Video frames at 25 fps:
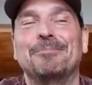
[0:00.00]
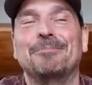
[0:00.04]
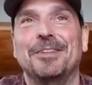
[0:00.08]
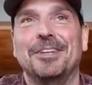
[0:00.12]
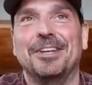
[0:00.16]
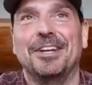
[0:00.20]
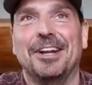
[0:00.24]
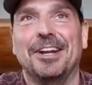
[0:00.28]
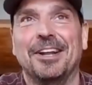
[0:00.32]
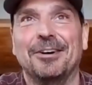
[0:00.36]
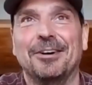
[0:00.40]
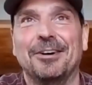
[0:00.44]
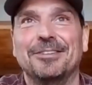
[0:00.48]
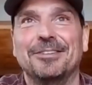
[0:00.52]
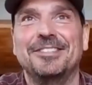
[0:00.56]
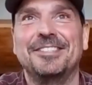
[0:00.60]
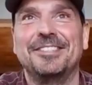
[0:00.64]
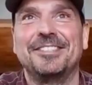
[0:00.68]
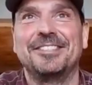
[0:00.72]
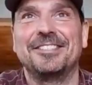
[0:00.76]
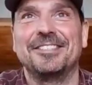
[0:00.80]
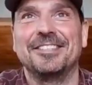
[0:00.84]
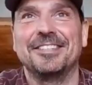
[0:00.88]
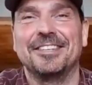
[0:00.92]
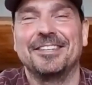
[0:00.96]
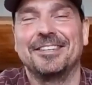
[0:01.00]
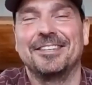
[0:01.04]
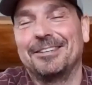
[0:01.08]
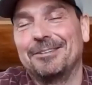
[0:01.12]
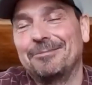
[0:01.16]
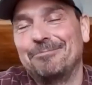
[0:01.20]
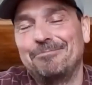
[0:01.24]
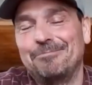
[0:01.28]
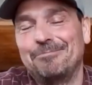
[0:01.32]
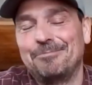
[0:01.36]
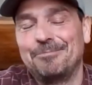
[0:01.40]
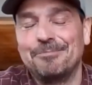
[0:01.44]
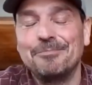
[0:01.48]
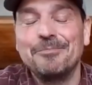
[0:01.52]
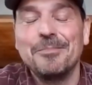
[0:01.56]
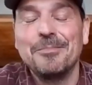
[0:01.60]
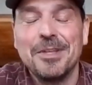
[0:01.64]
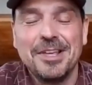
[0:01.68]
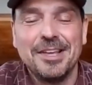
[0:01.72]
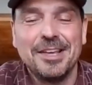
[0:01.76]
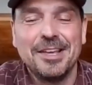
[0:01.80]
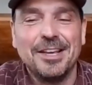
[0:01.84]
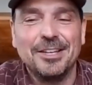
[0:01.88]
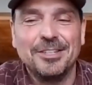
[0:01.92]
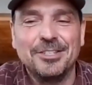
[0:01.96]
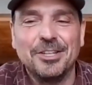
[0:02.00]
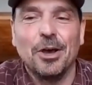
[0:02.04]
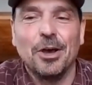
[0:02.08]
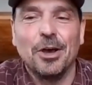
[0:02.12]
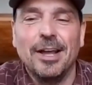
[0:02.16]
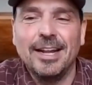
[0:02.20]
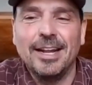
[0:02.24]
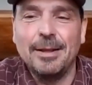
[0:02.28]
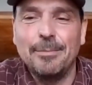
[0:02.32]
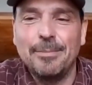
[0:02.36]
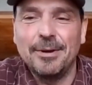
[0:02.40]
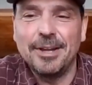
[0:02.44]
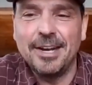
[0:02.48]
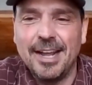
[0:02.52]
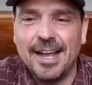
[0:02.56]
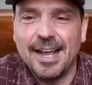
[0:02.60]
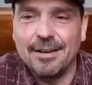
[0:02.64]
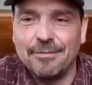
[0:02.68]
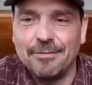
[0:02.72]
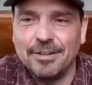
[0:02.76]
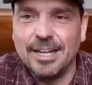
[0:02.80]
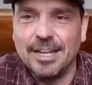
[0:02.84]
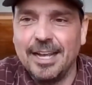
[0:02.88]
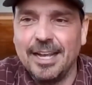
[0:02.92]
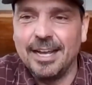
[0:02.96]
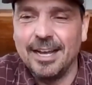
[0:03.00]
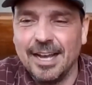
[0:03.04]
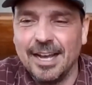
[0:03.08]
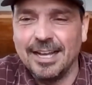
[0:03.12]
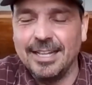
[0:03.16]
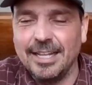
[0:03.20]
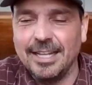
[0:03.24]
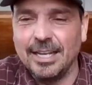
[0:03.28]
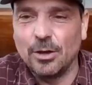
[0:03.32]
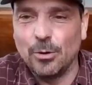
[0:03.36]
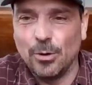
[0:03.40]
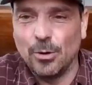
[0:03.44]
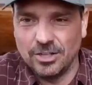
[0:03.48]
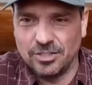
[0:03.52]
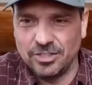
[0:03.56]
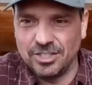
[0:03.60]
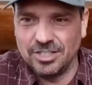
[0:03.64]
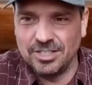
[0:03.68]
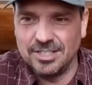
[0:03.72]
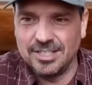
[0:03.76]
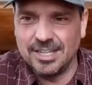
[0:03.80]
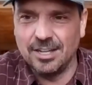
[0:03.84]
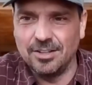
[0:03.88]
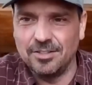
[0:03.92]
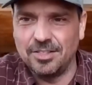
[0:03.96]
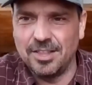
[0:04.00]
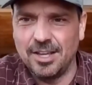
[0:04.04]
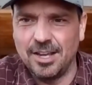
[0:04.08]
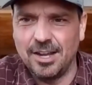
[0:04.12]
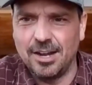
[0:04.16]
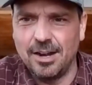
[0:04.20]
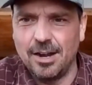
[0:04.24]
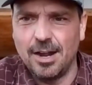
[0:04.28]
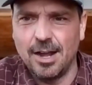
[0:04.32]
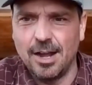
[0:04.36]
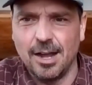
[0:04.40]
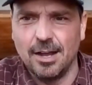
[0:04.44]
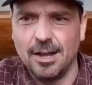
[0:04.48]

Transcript: It's so anybody have any questions out there?